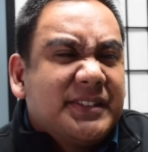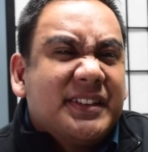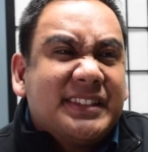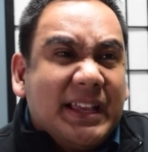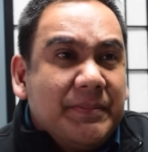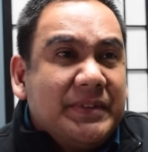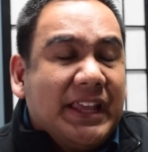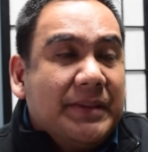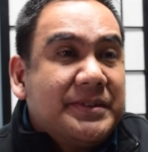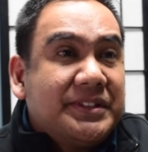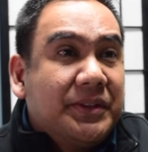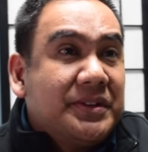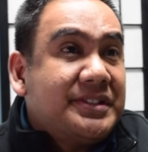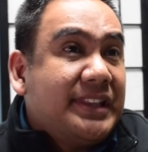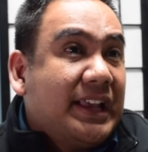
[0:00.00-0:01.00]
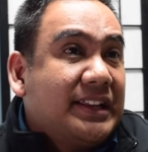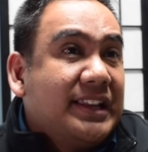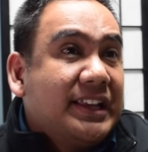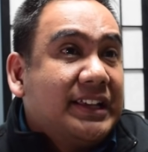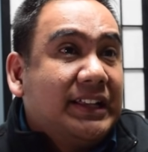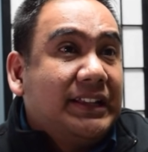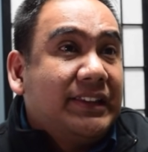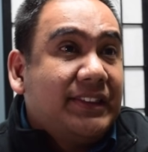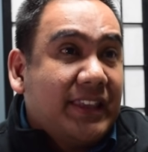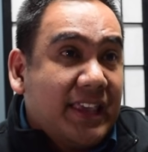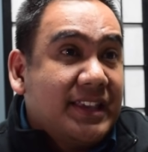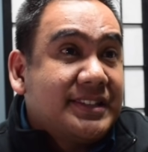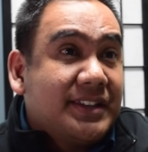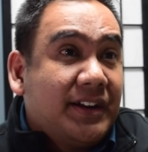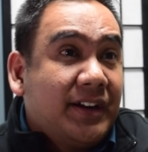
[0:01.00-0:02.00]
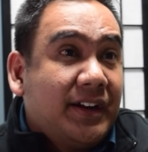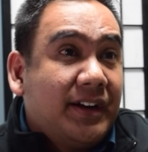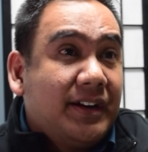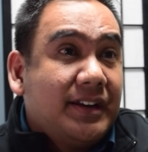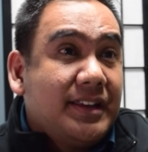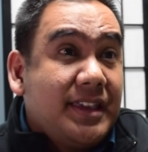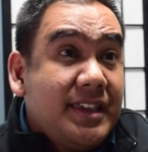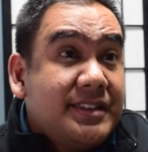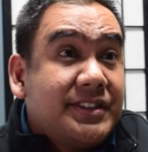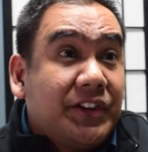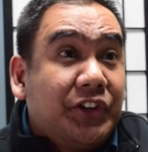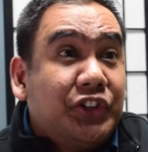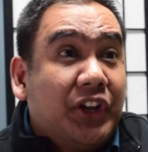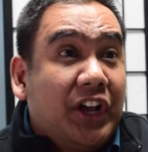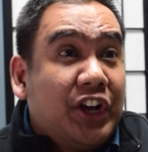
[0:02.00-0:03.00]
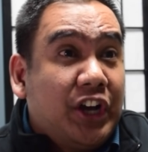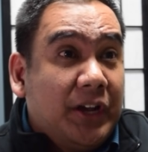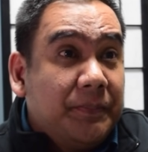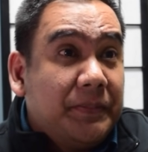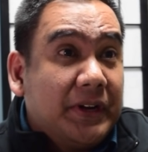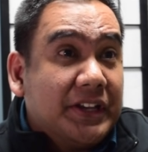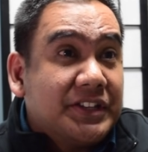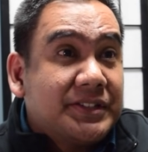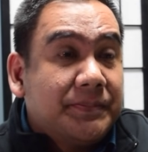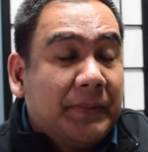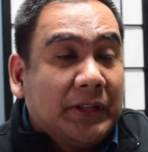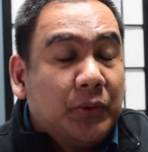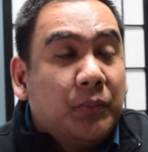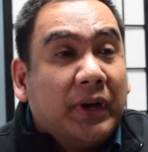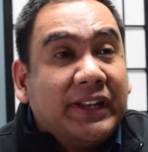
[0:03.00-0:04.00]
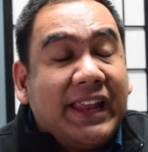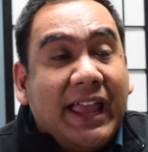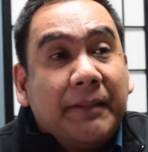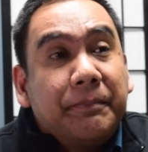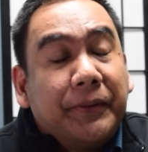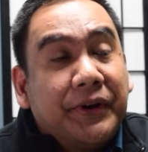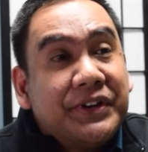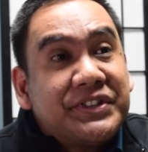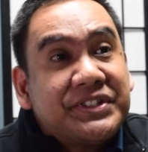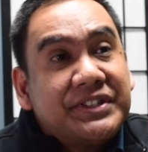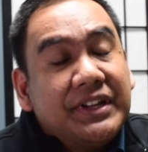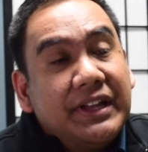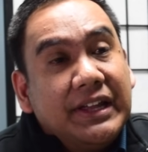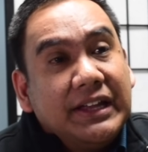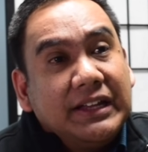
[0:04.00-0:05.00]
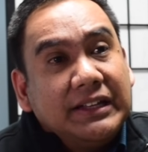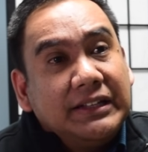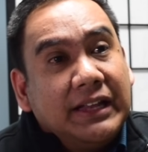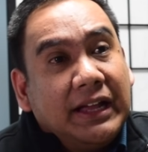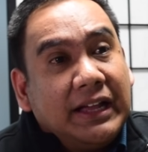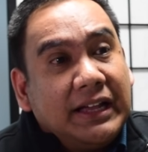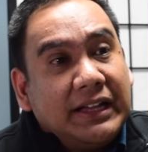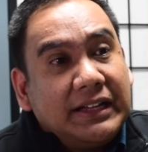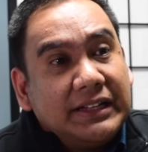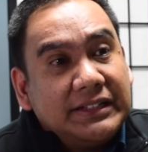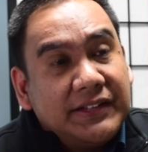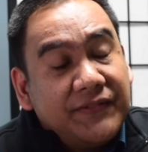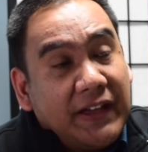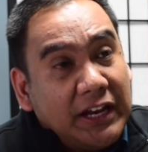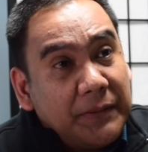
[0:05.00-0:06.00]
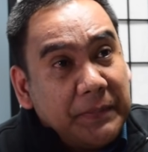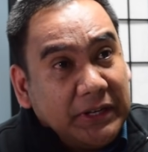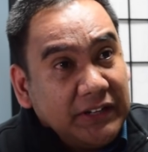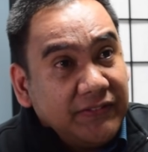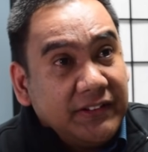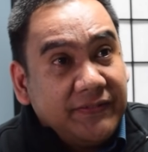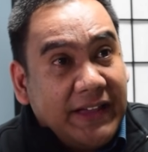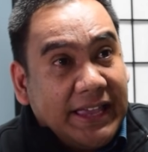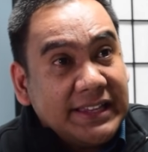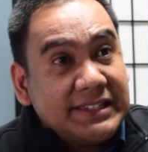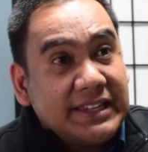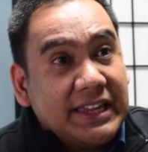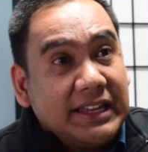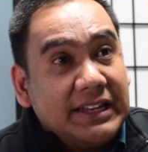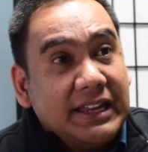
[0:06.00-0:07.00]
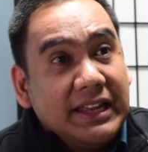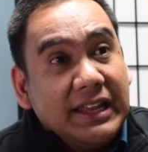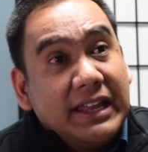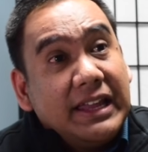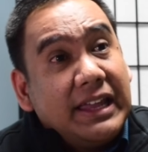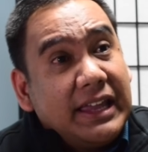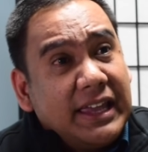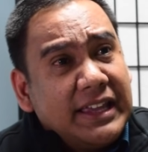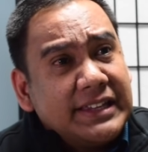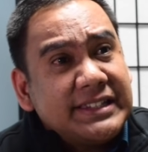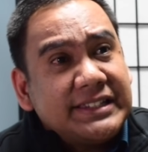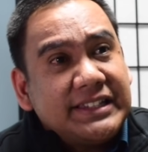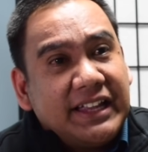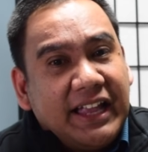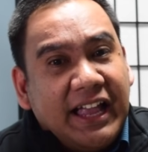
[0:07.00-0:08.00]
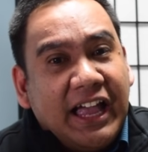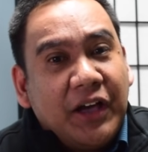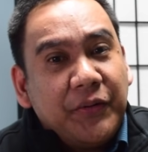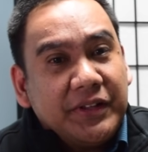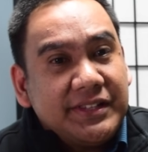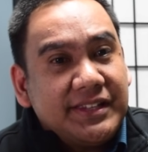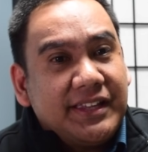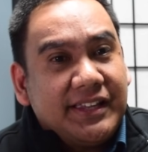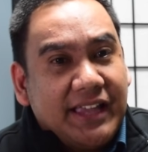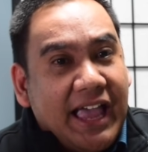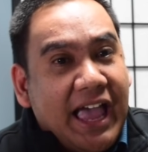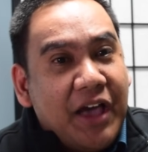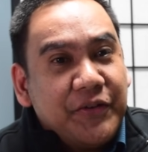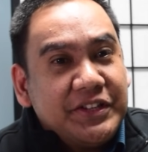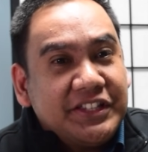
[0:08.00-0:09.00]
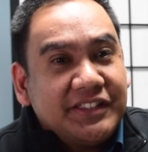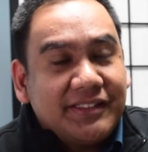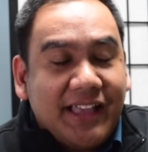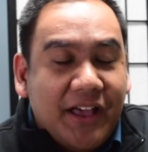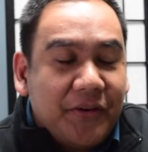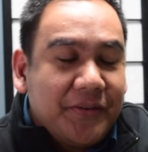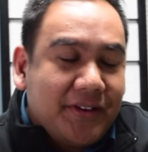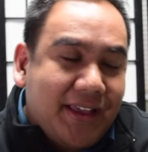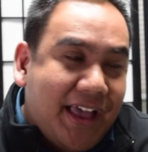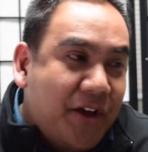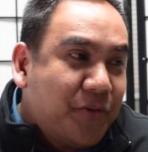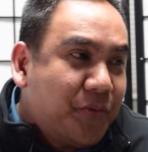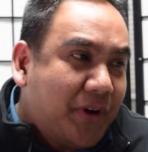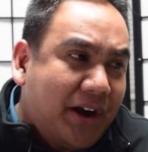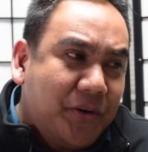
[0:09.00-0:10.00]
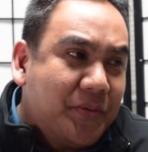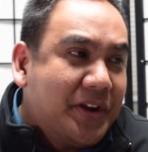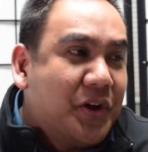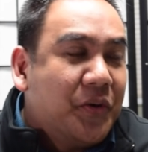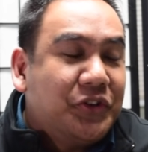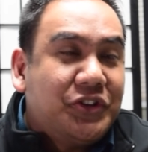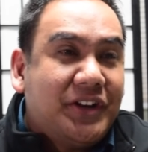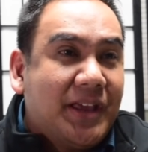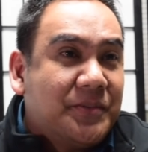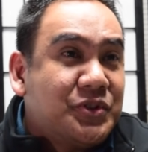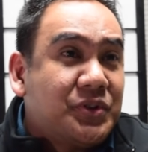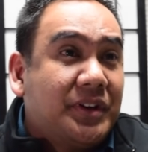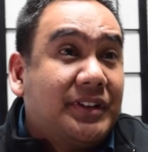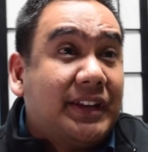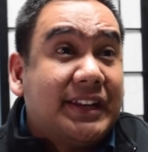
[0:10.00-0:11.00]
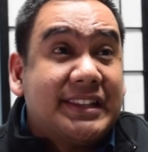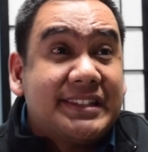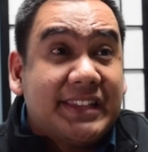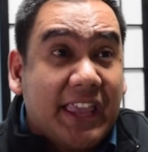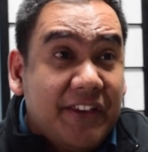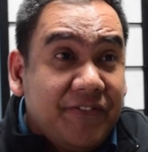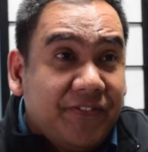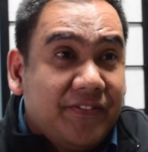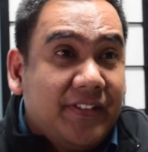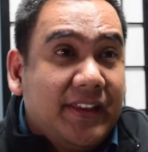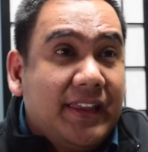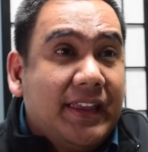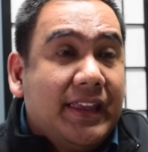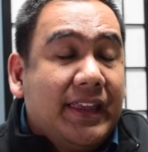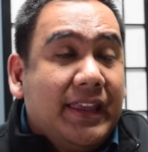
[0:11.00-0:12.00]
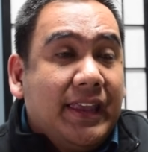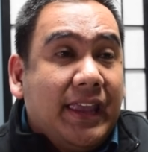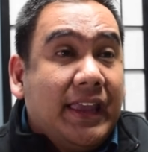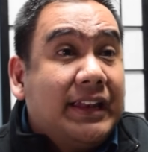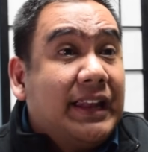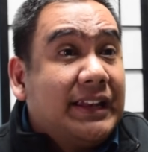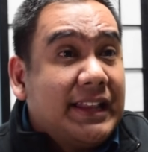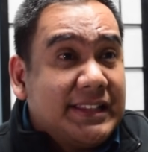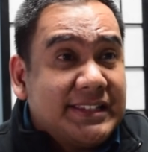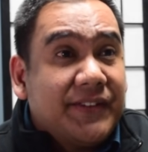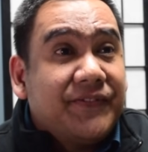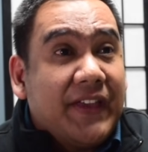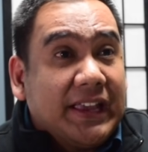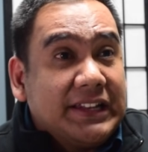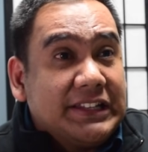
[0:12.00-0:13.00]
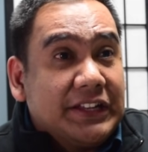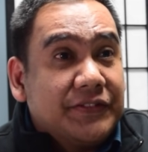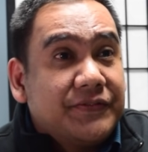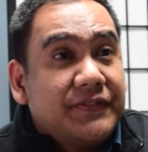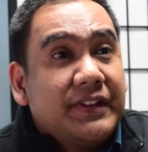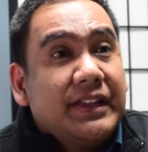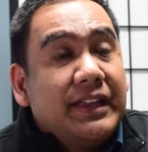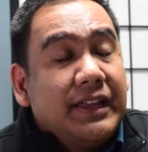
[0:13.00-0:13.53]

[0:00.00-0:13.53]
So sometimes those technical things are easier to accomplish. Mm-hmm. But what hampers the development of the vaccine is how are we going to demonstrate that it's safe and that it's effective.